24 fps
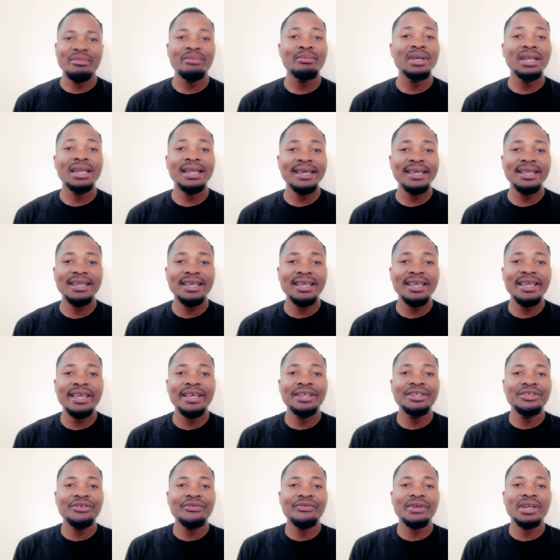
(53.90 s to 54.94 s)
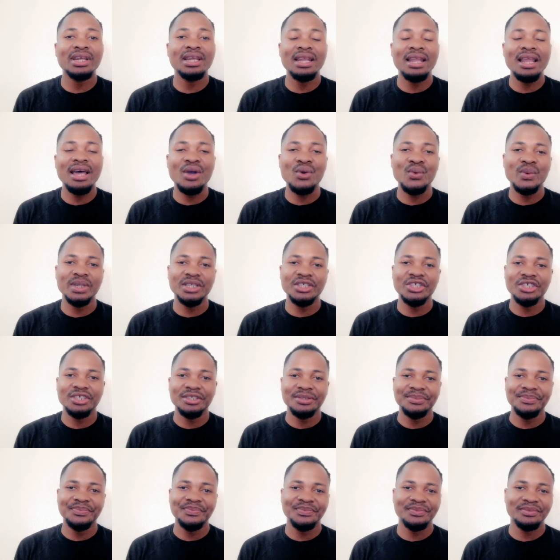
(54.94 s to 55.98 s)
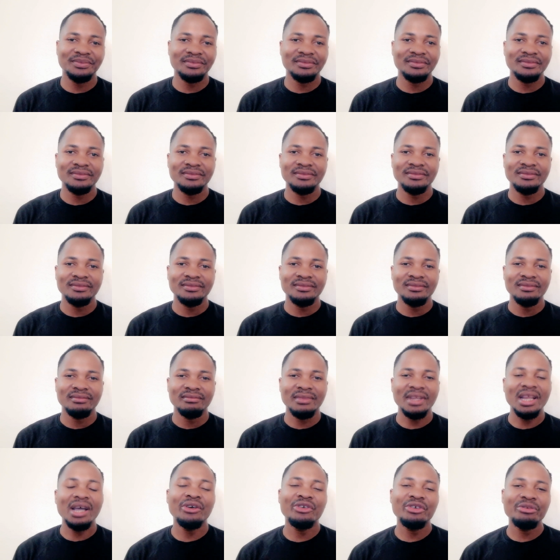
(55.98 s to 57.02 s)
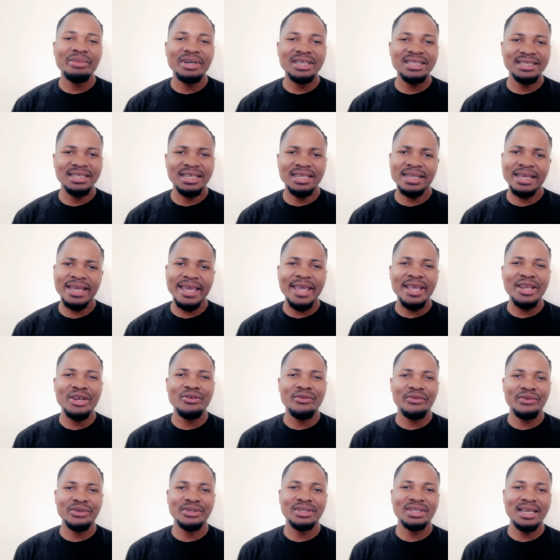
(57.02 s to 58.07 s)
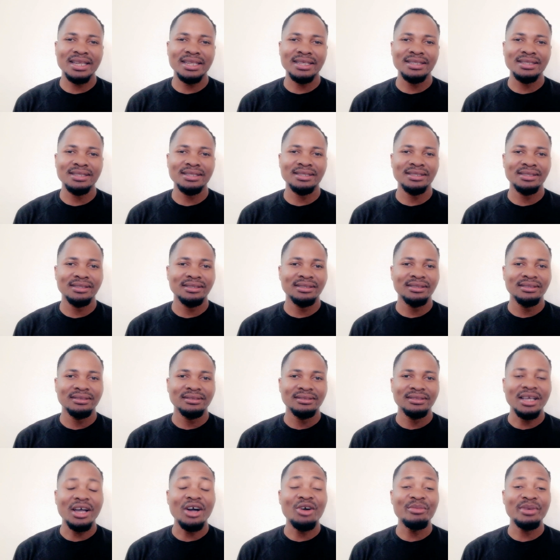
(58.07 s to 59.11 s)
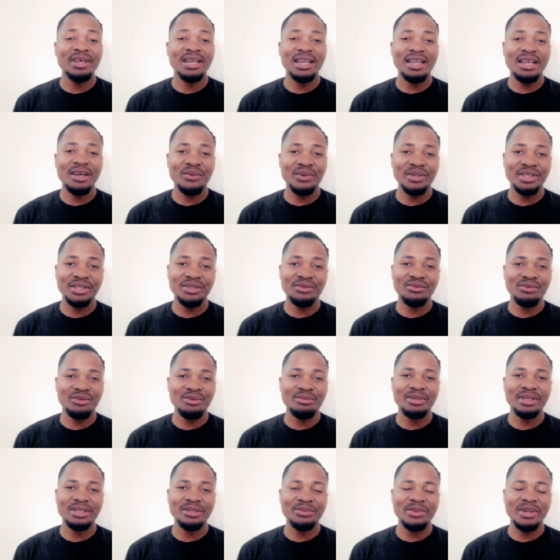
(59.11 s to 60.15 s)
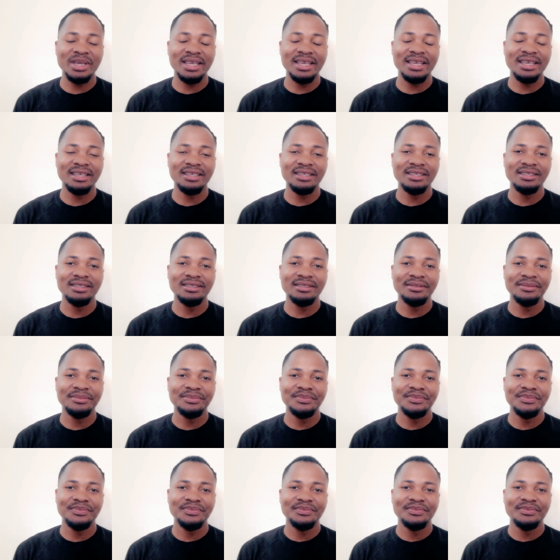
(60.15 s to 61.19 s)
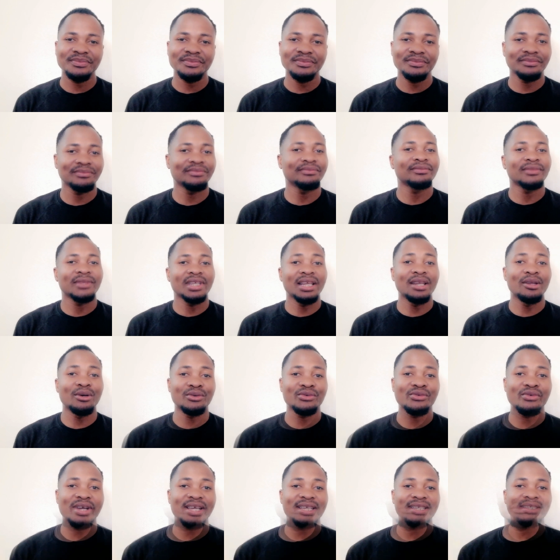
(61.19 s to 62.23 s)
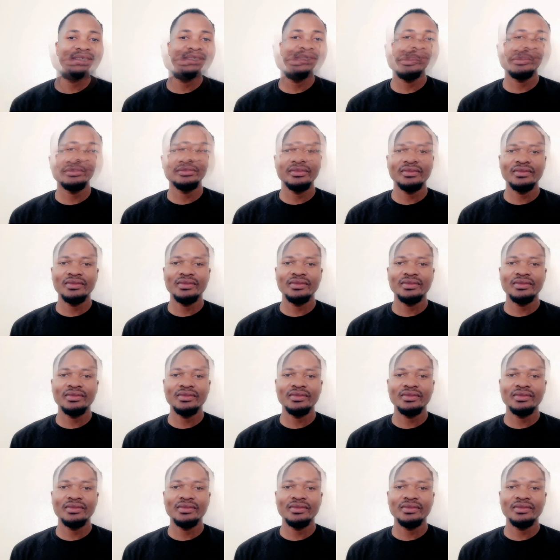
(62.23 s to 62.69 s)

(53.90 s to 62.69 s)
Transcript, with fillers: Maybe learning a different language. Now imagine at the end of your studies, how many languages will you be speaking? A lot, right?